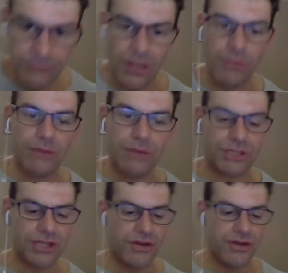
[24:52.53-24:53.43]
we will
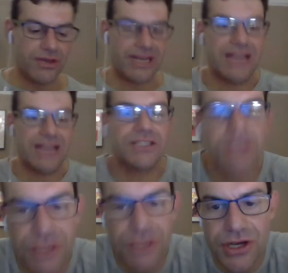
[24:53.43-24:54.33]
soon get
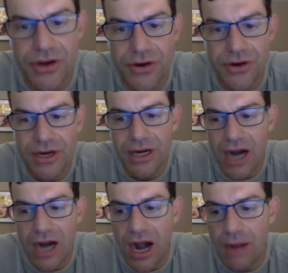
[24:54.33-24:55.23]
to
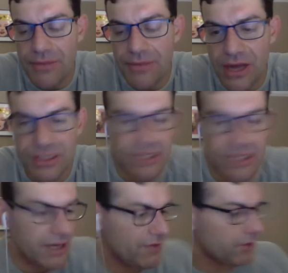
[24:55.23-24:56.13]
the answers. I'll
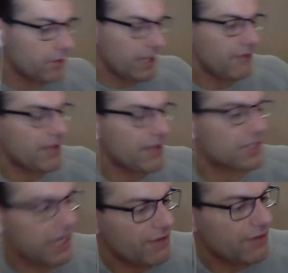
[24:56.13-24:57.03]
give you in fact,
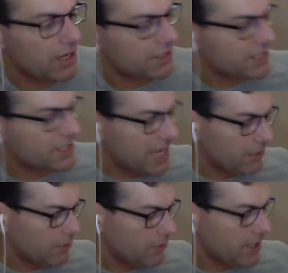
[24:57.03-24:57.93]
shall I give you the answers now?
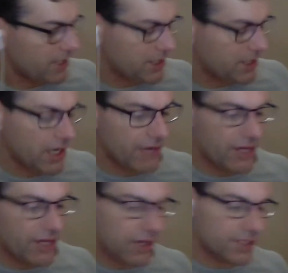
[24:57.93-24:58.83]
Why don't I start giving
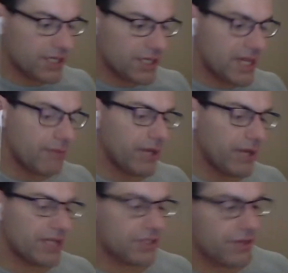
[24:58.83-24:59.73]
the answers and then we'll get to